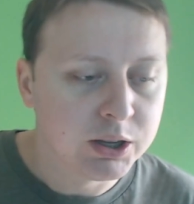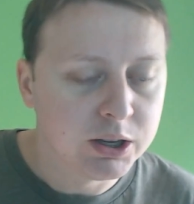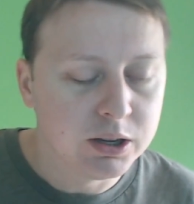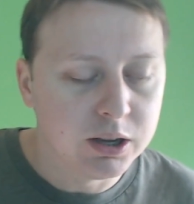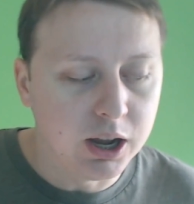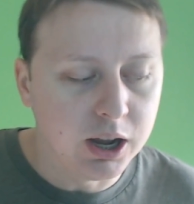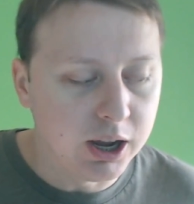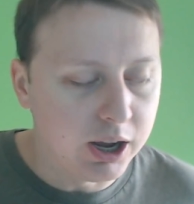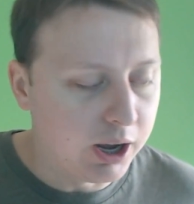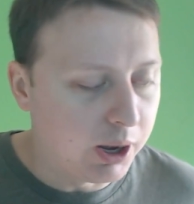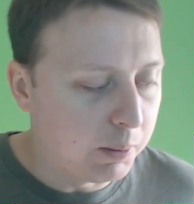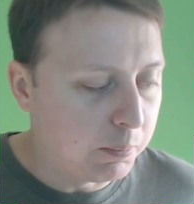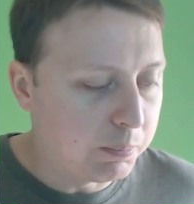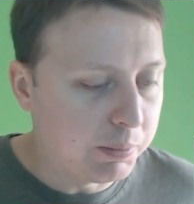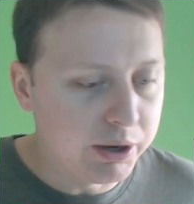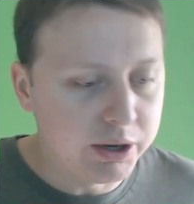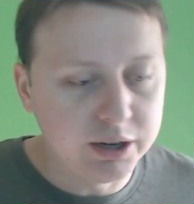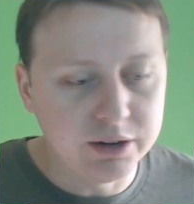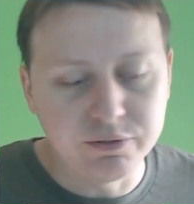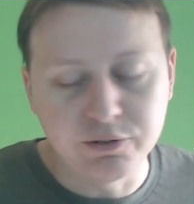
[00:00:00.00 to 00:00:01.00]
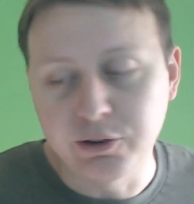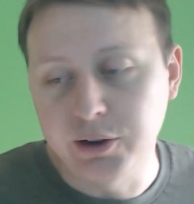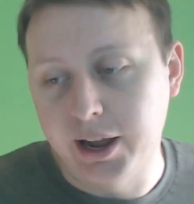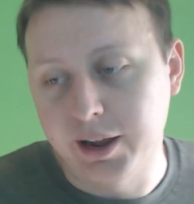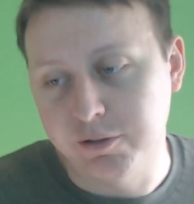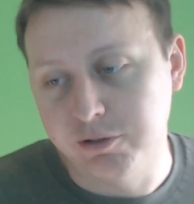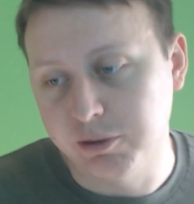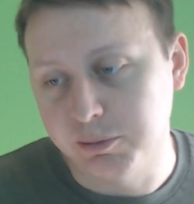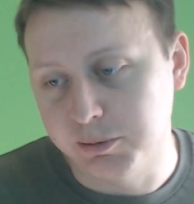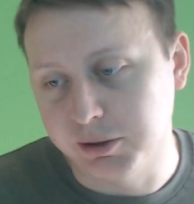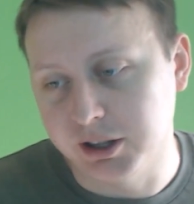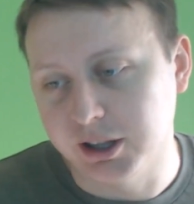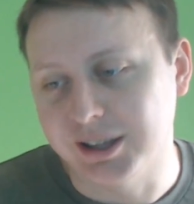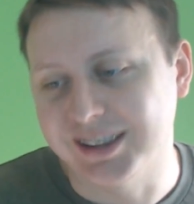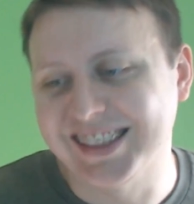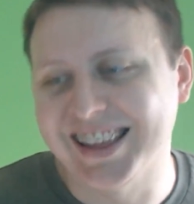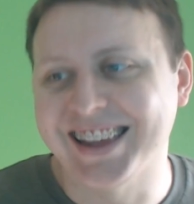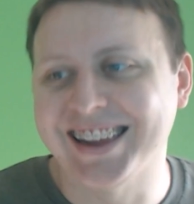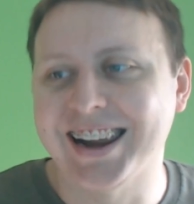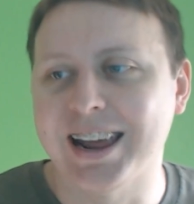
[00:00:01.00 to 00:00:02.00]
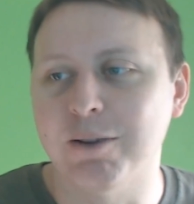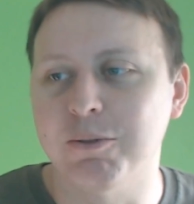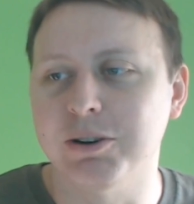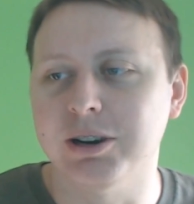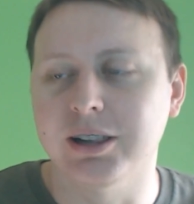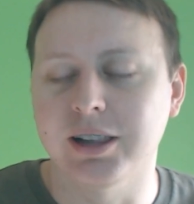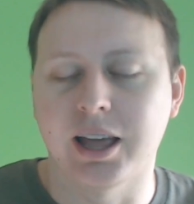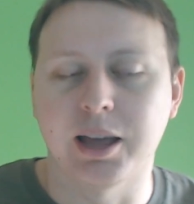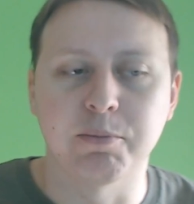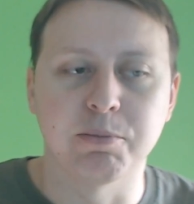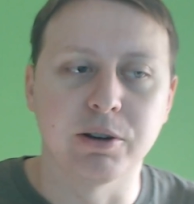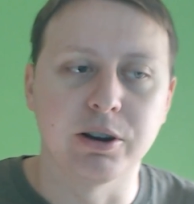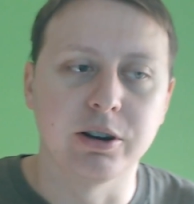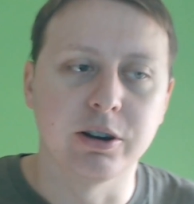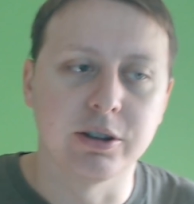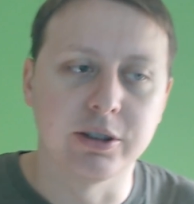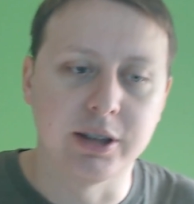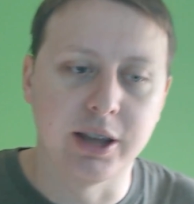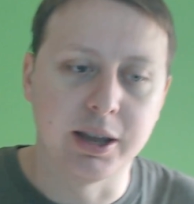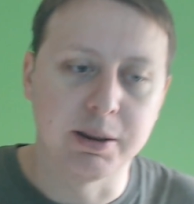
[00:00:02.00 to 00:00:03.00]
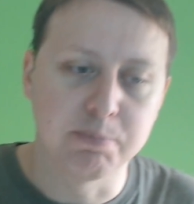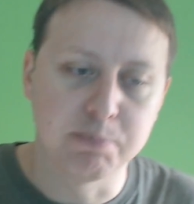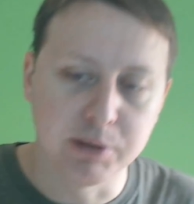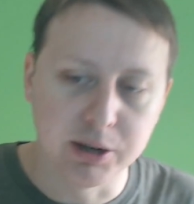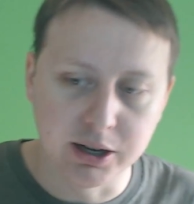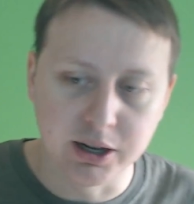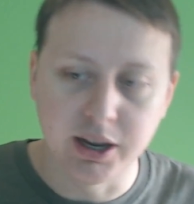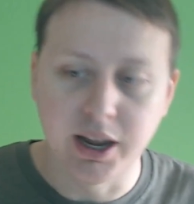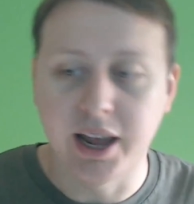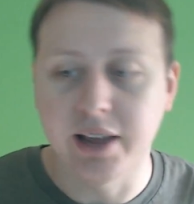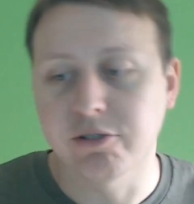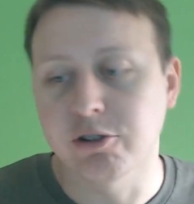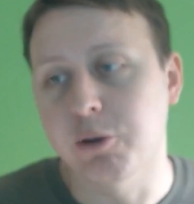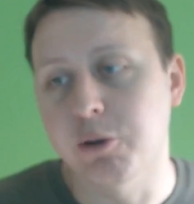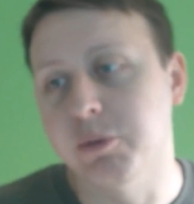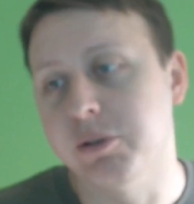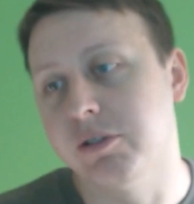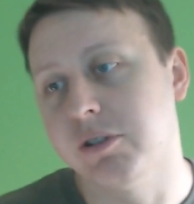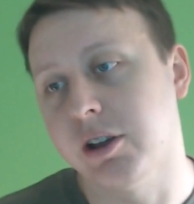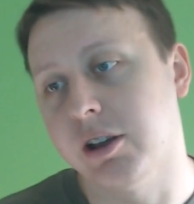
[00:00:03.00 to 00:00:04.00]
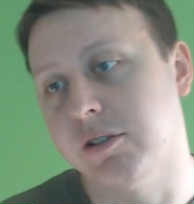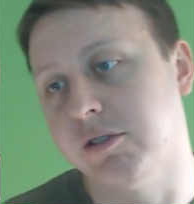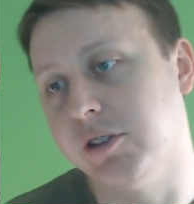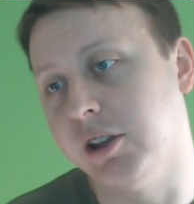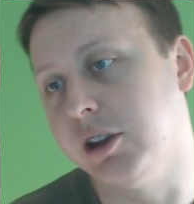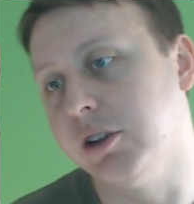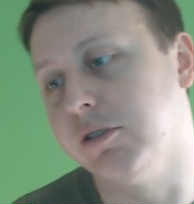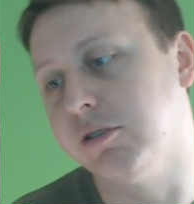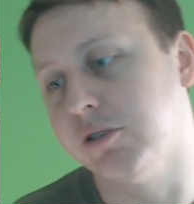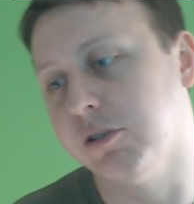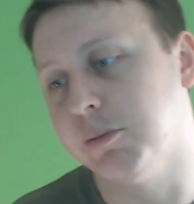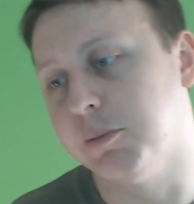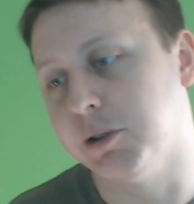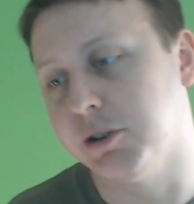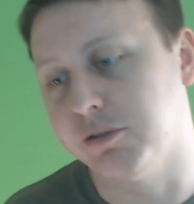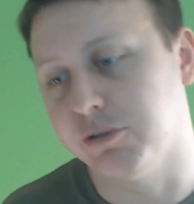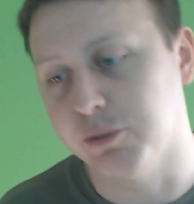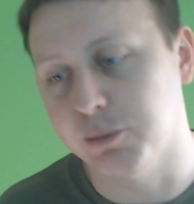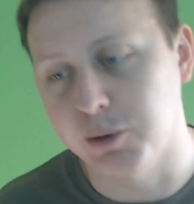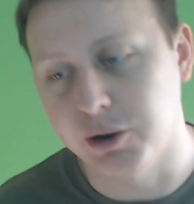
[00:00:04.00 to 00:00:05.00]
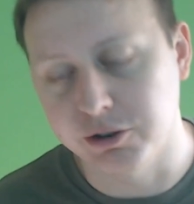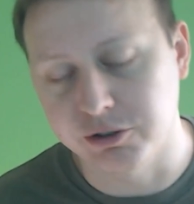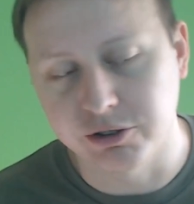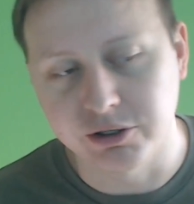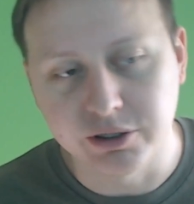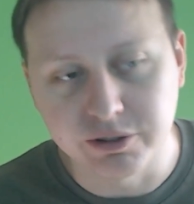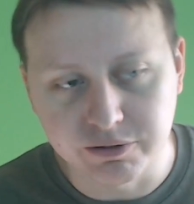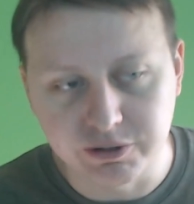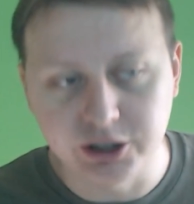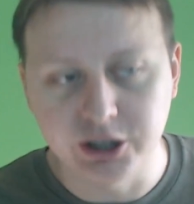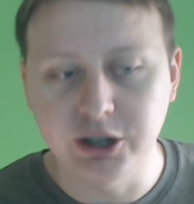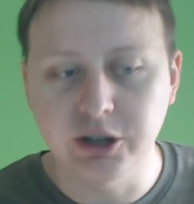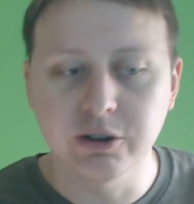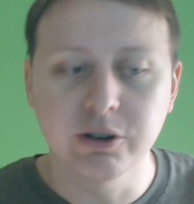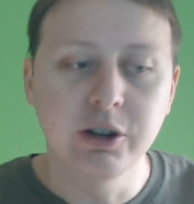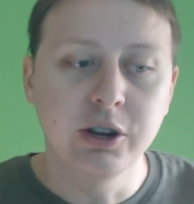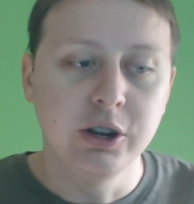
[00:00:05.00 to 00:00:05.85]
Uh, but if you have something like that, I would elaborate on that. But uh, as always, guys, thank you so much for watching the video.